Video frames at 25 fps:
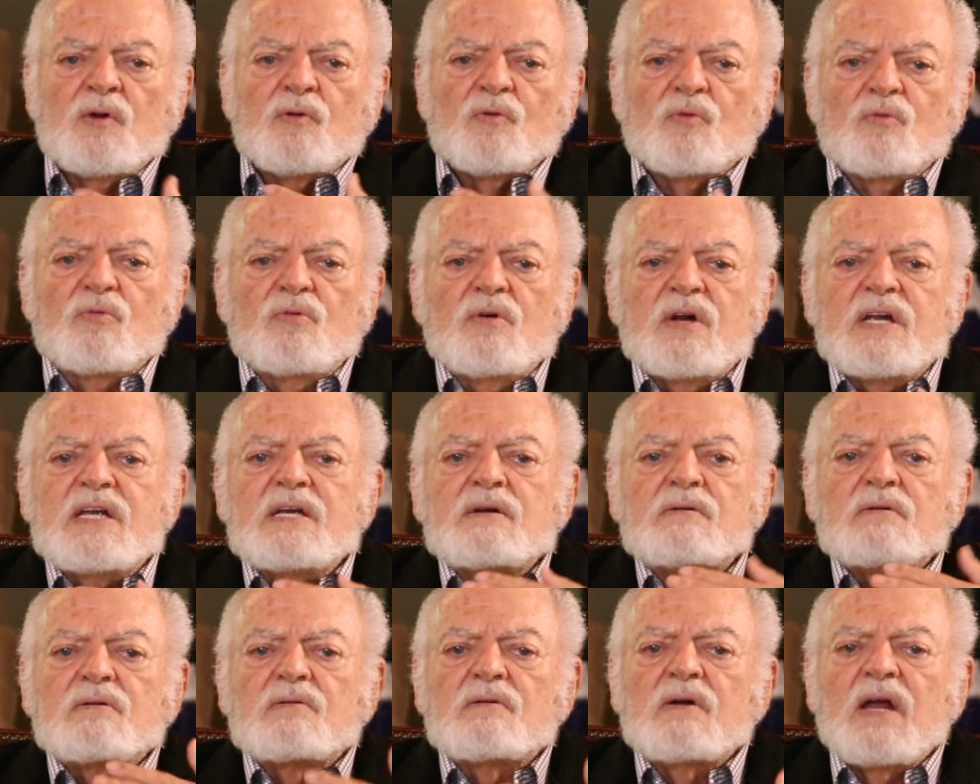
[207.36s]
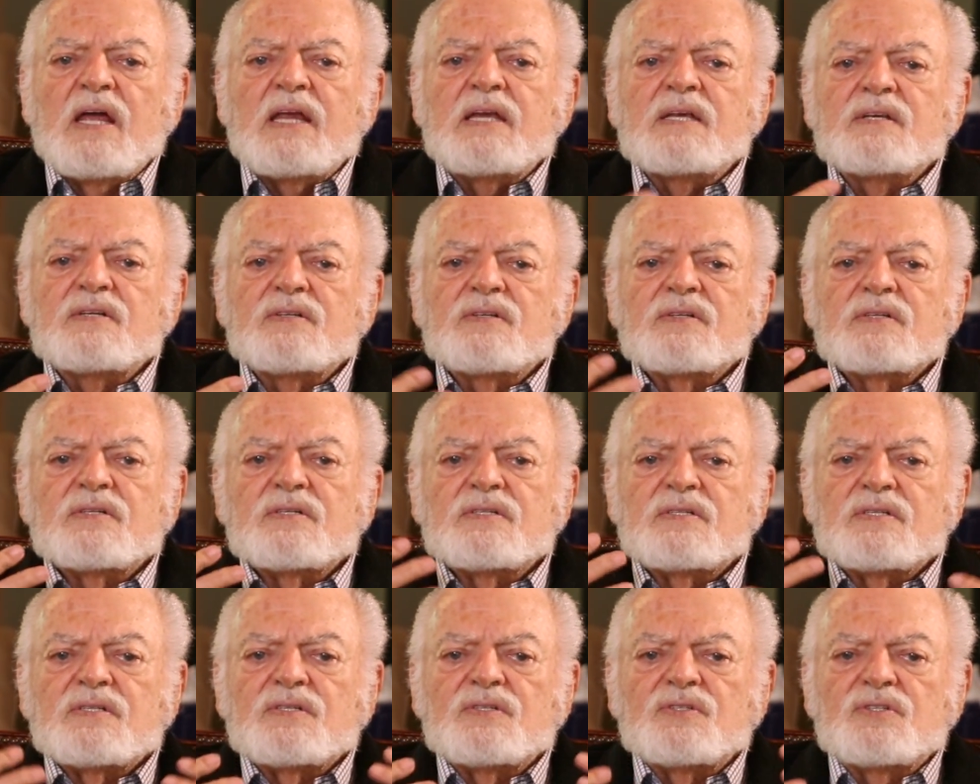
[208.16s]

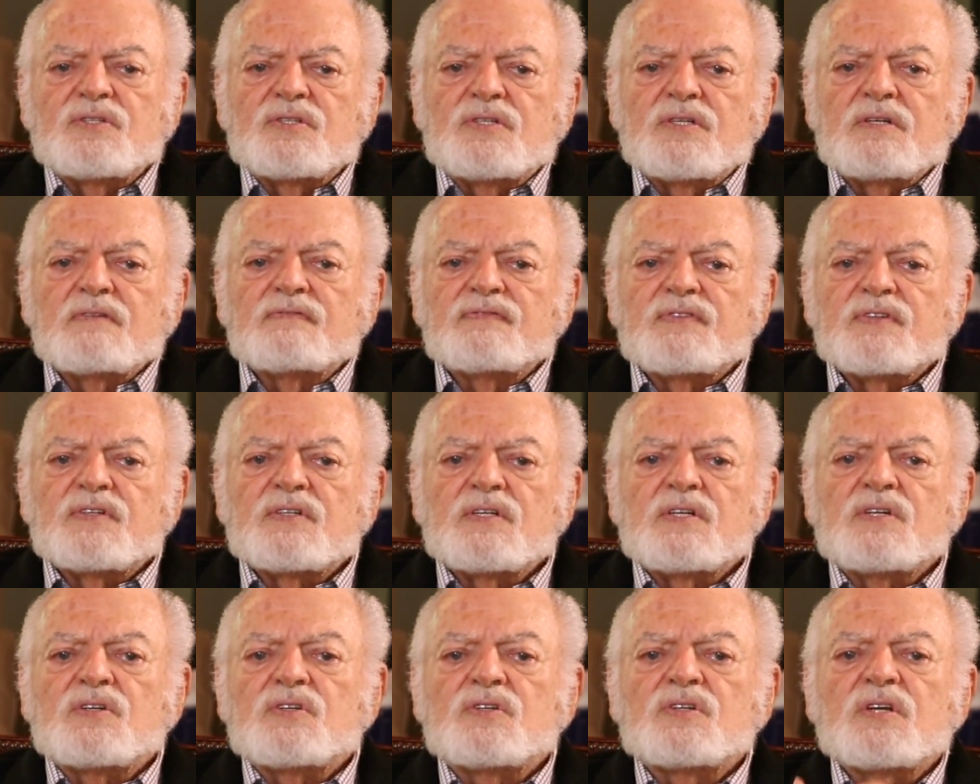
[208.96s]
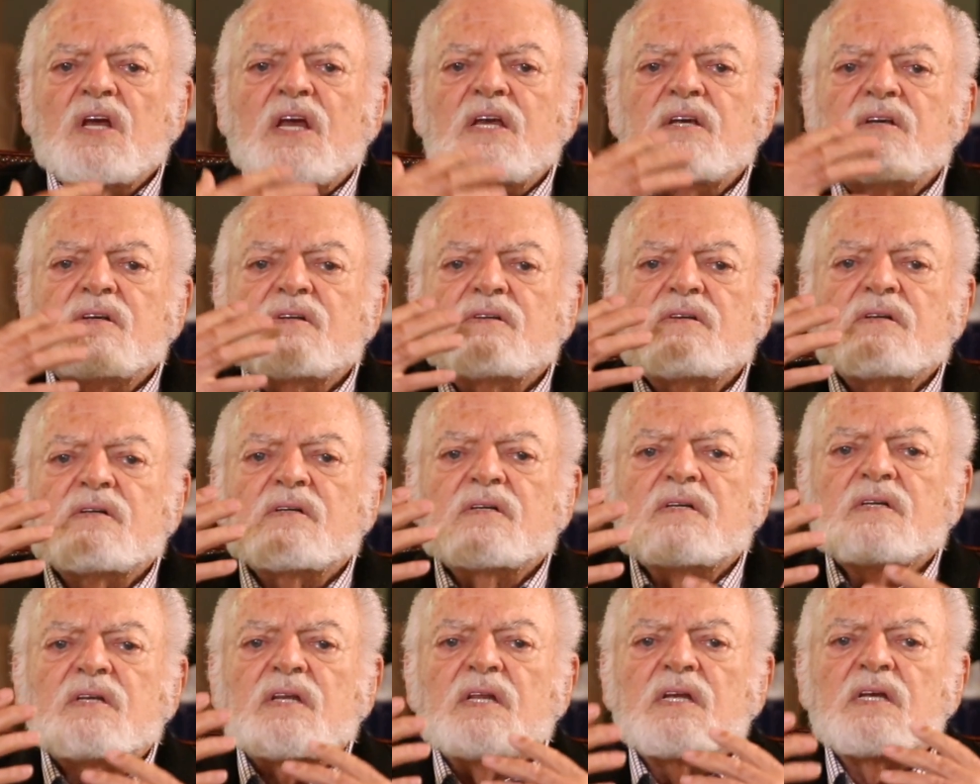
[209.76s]
rearranges and shifts and
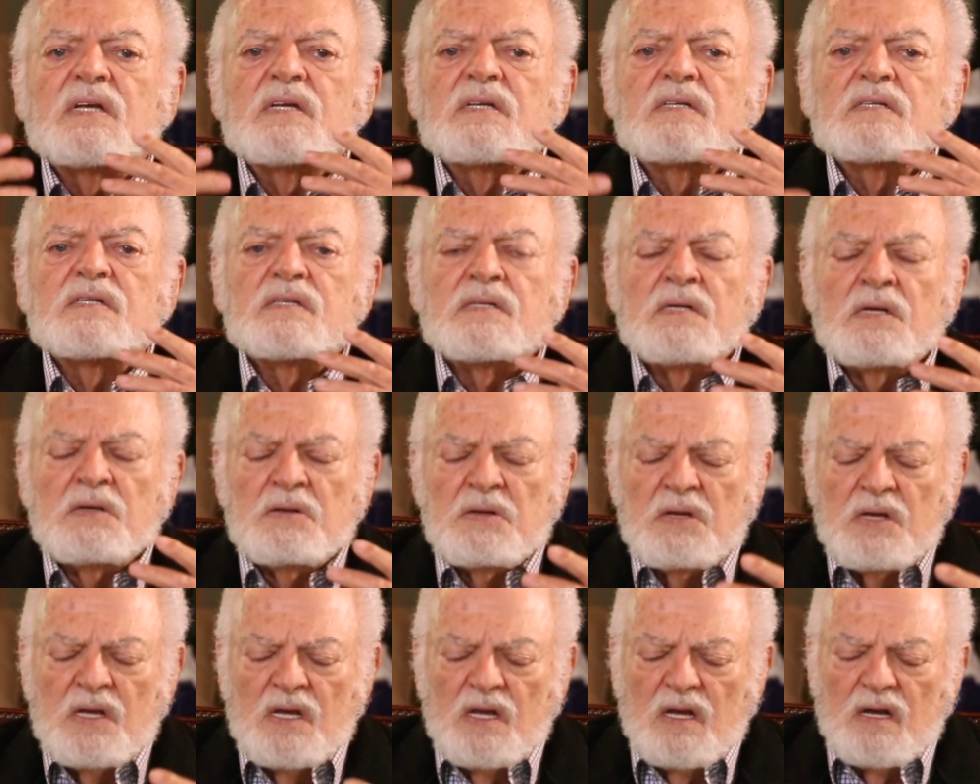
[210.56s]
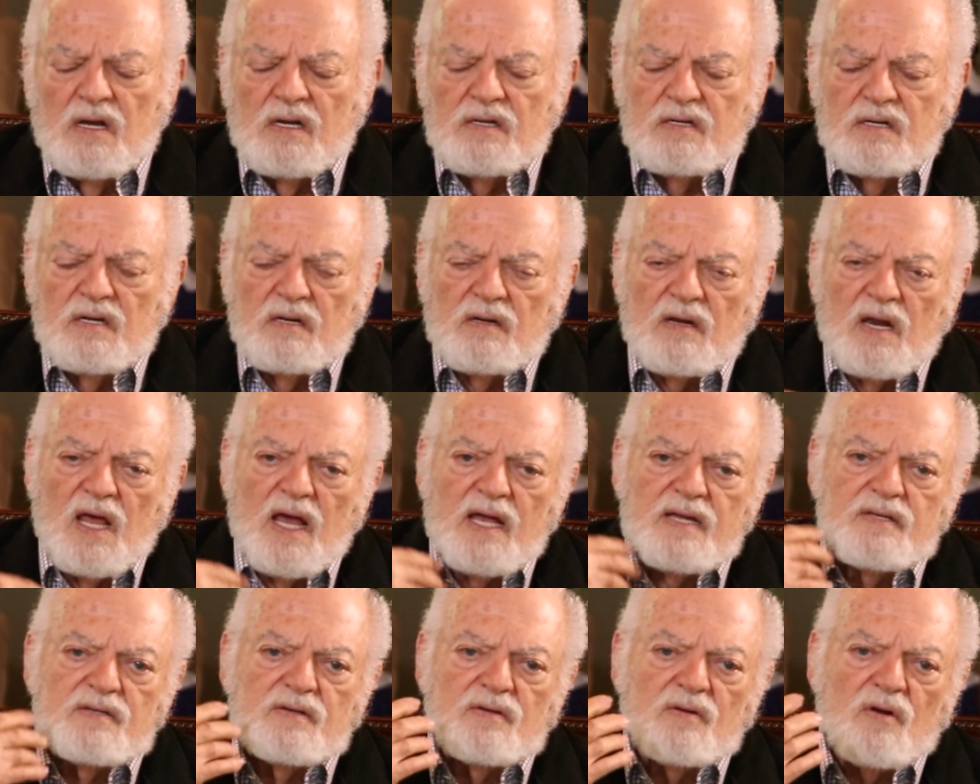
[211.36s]
changes things until
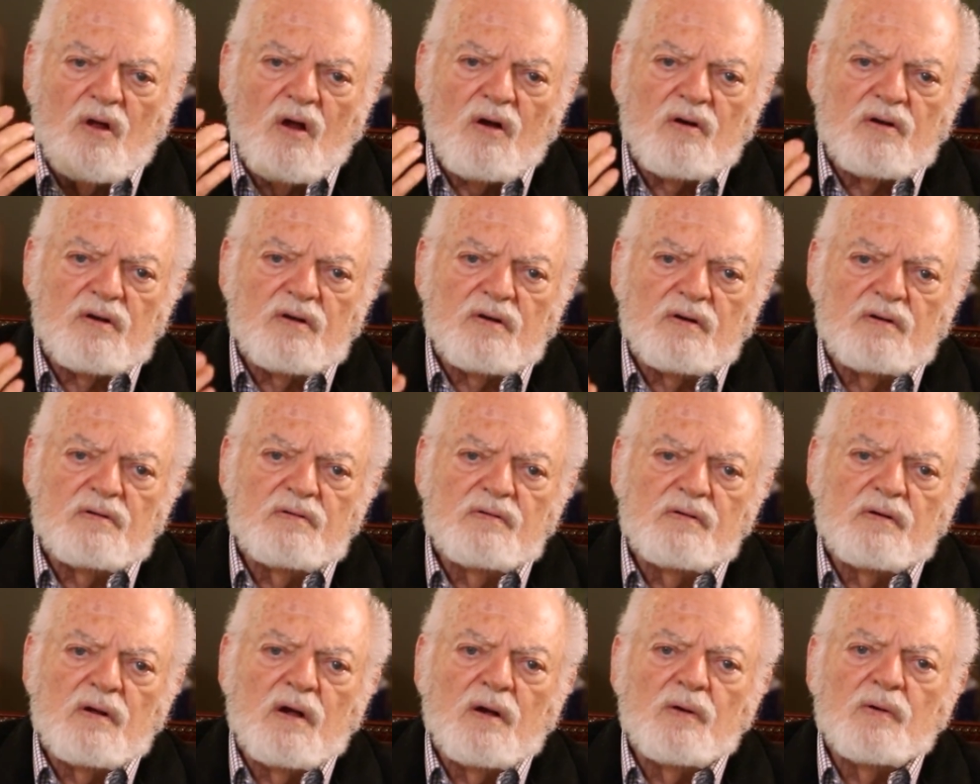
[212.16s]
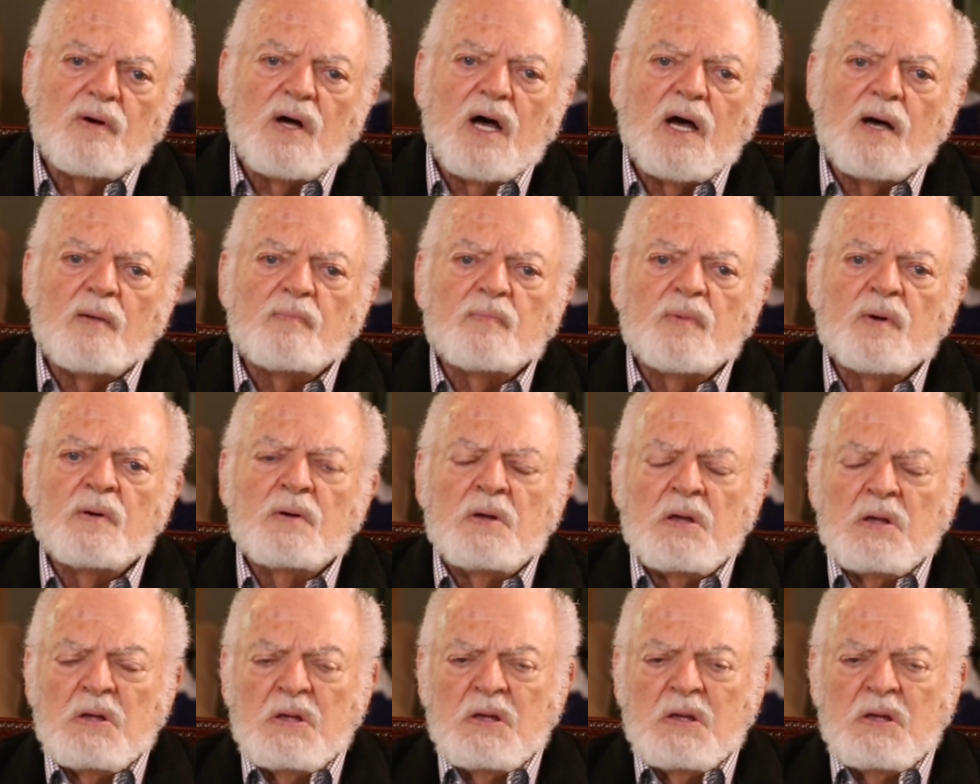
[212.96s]
I start to grow up